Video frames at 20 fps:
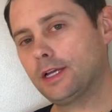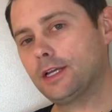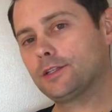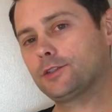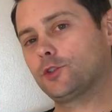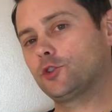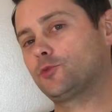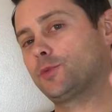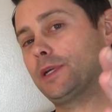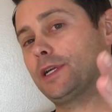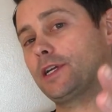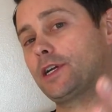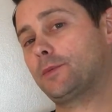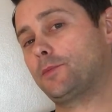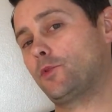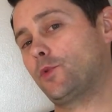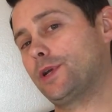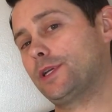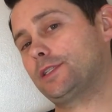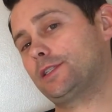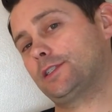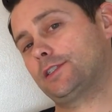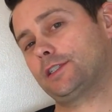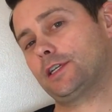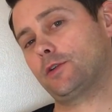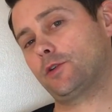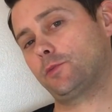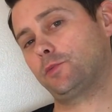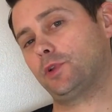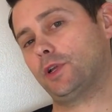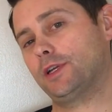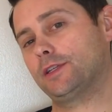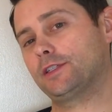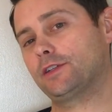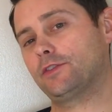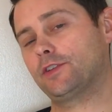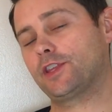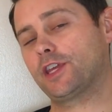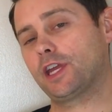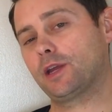So it's been a couple weeks since I replaced
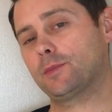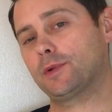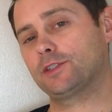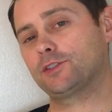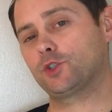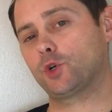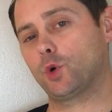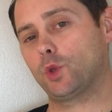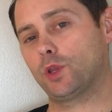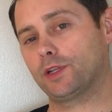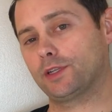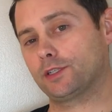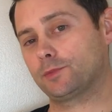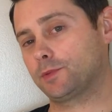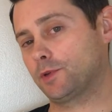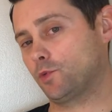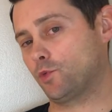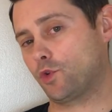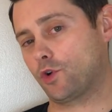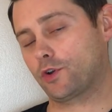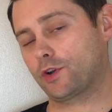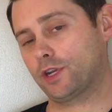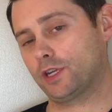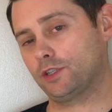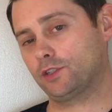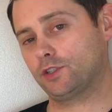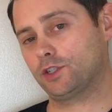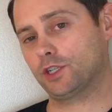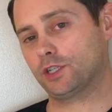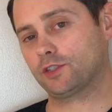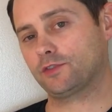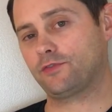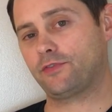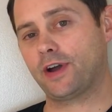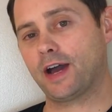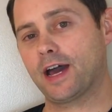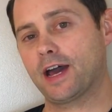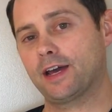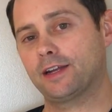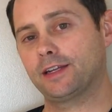everything in my toilet. It's been working just
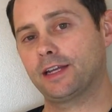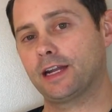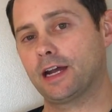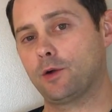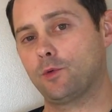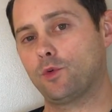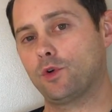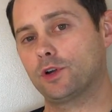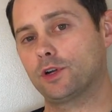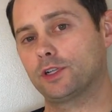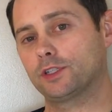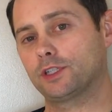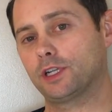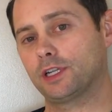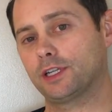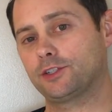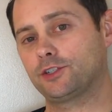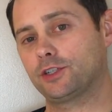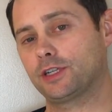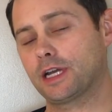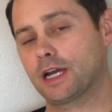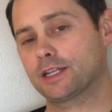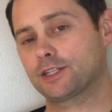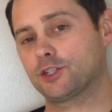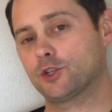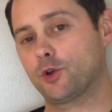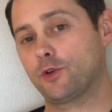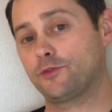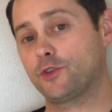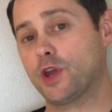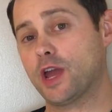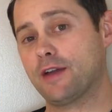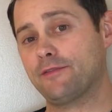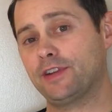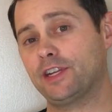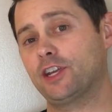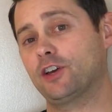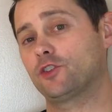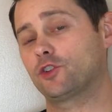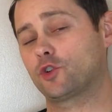fine, and I wanted to let you guys know, if you have
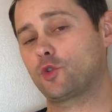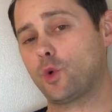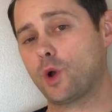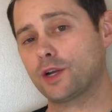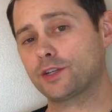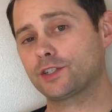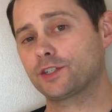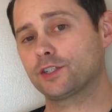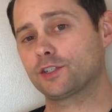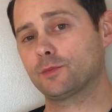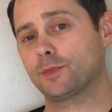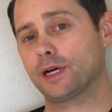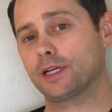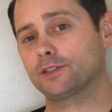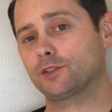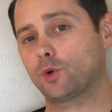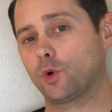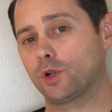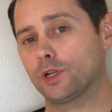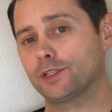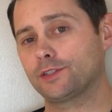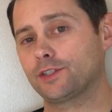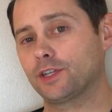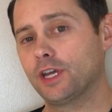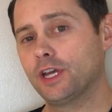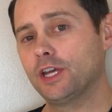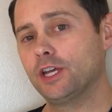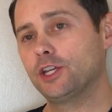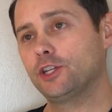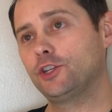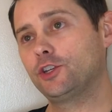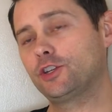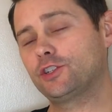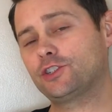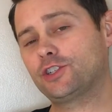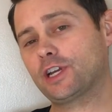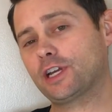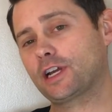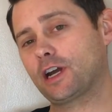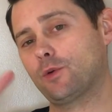any other questions about toilets, you can
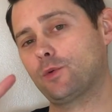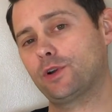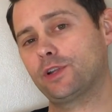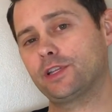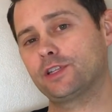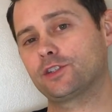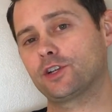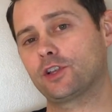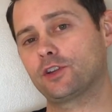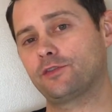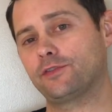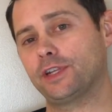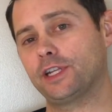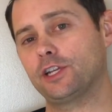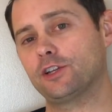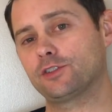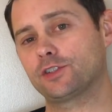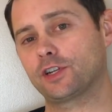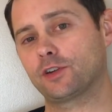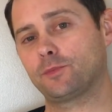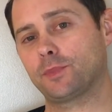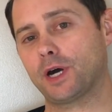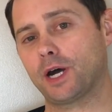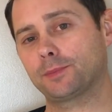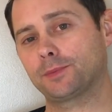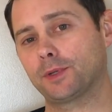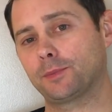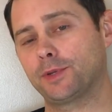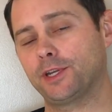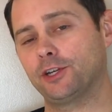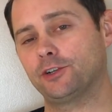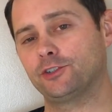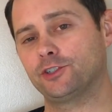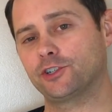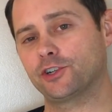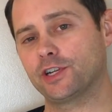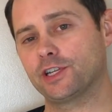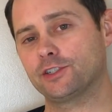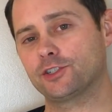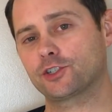check out one of these other videos that have popped up here in
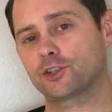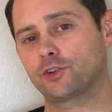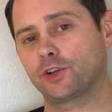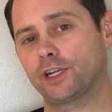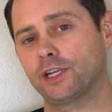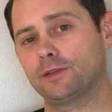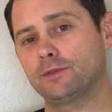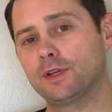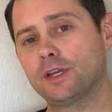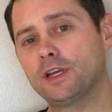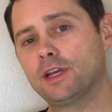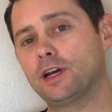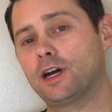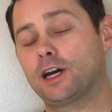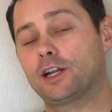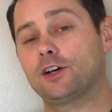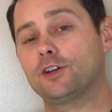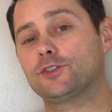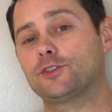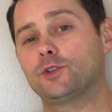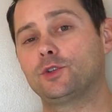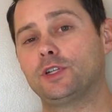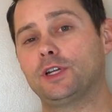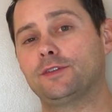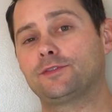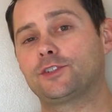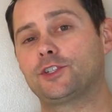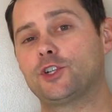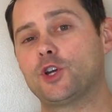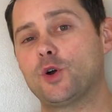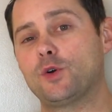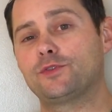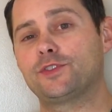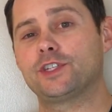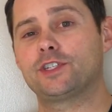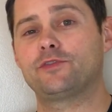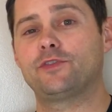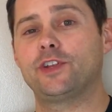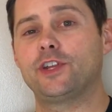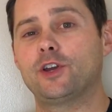your end screen. I'd also love to know if
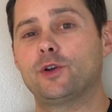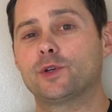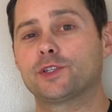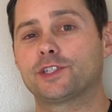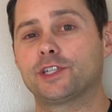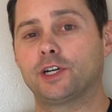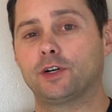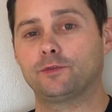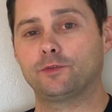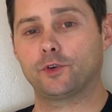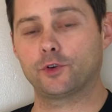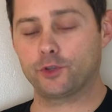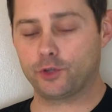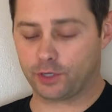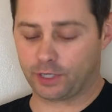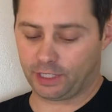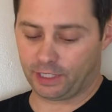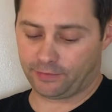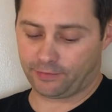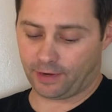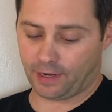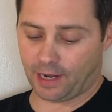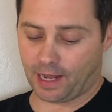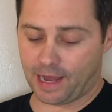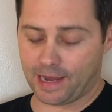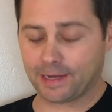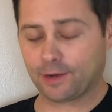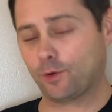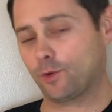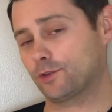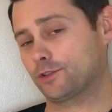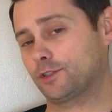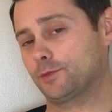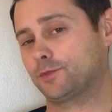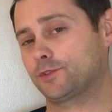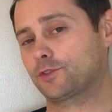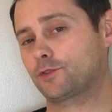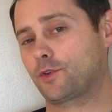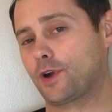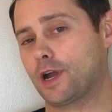this video was helpful. You could leave a like or
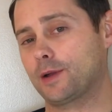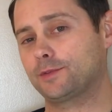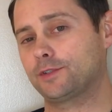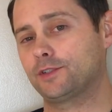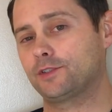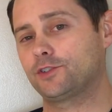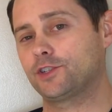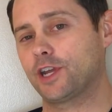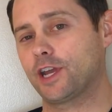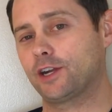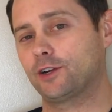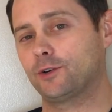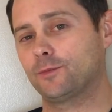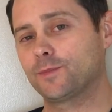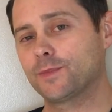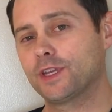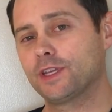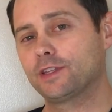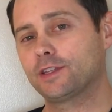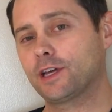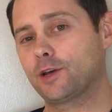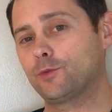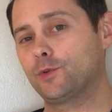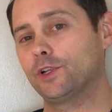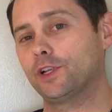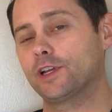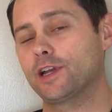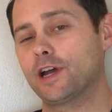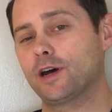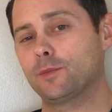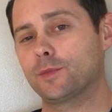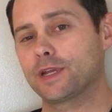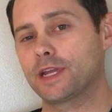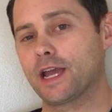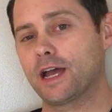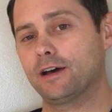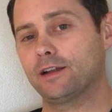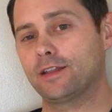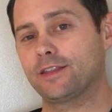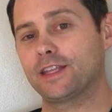subscribe to the channel. That'd really help me
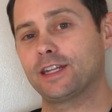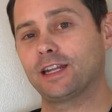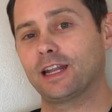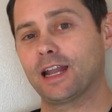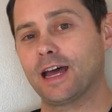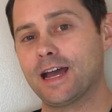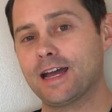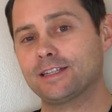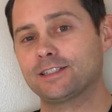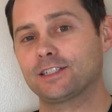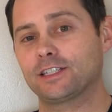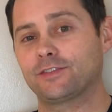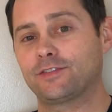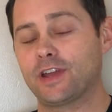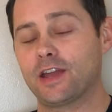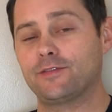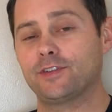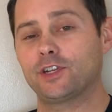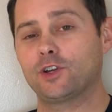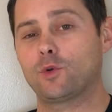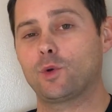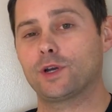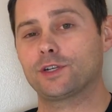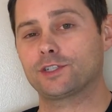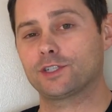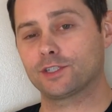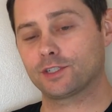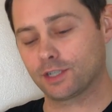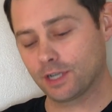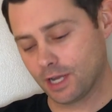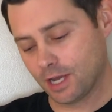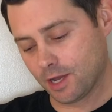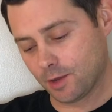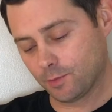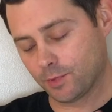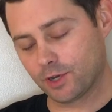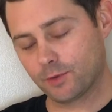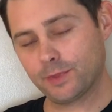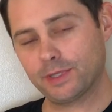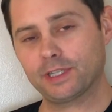out. And then lastly, if you have any questions,
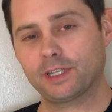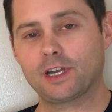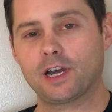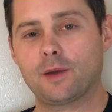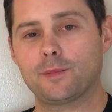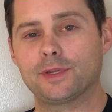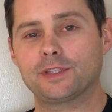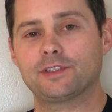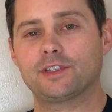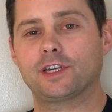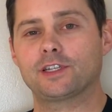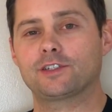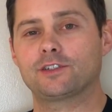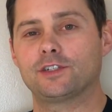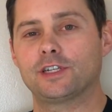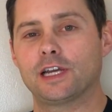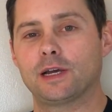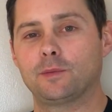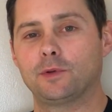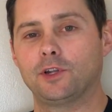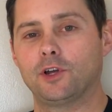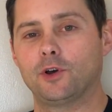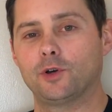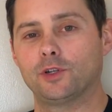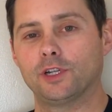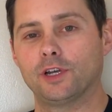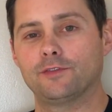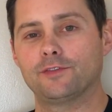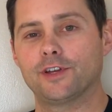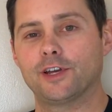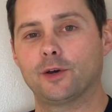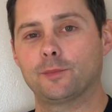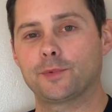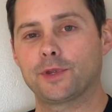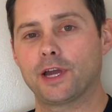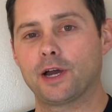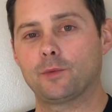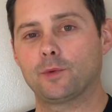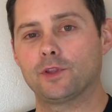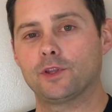put them in the comment section down below. I'd love to help
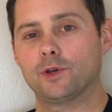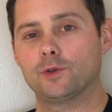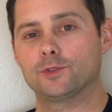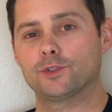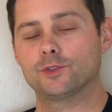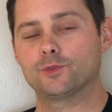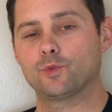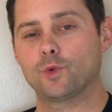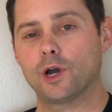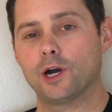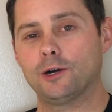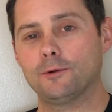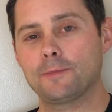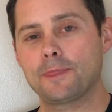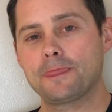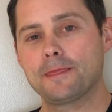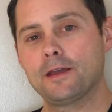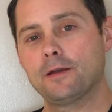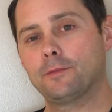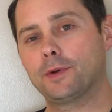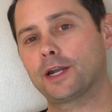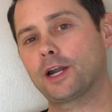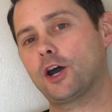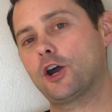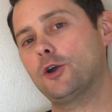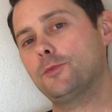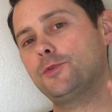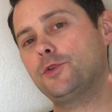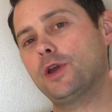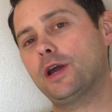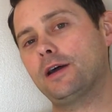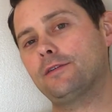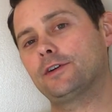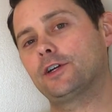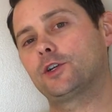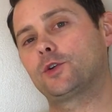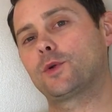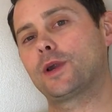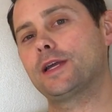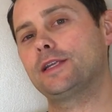you out with those as well. But I hope you have
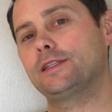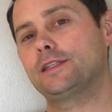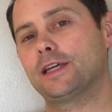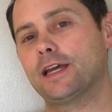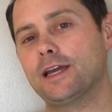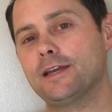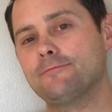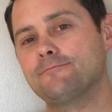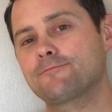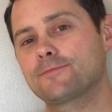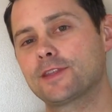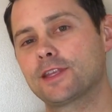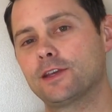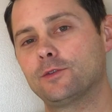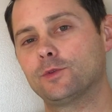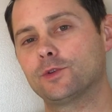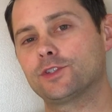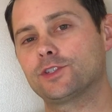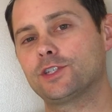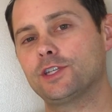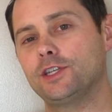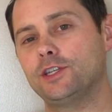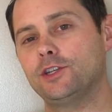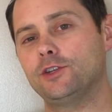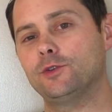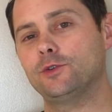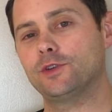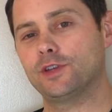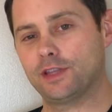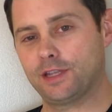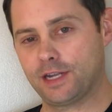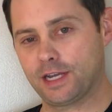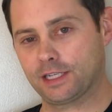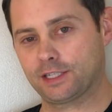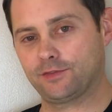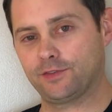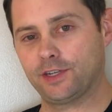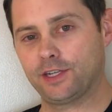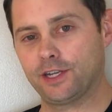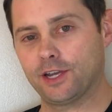a great day, and we'll see you in the
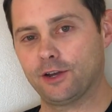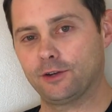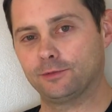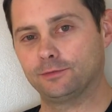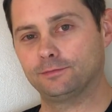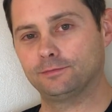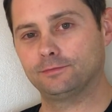next video.